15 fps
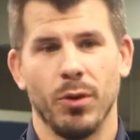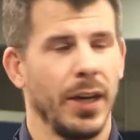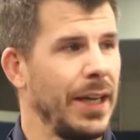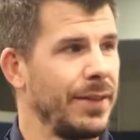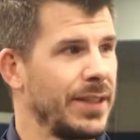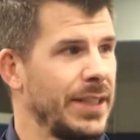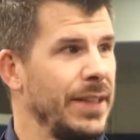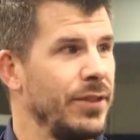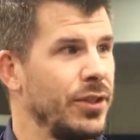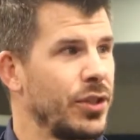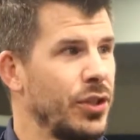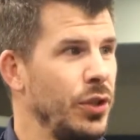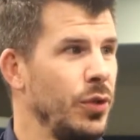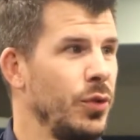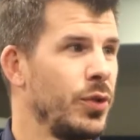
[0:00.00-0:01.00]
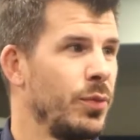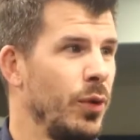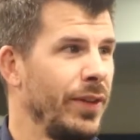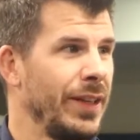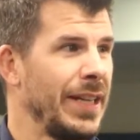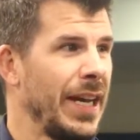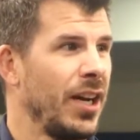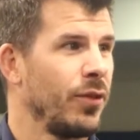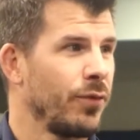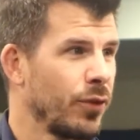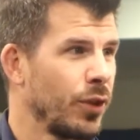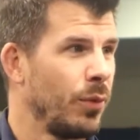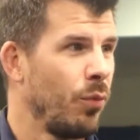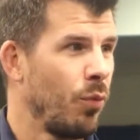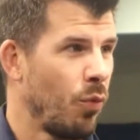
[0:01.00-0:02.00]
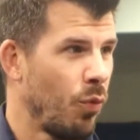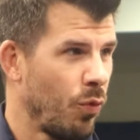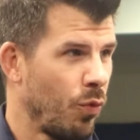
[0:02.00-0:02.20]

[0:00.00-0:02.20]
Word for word: we're going to have Steven Skews moving down from down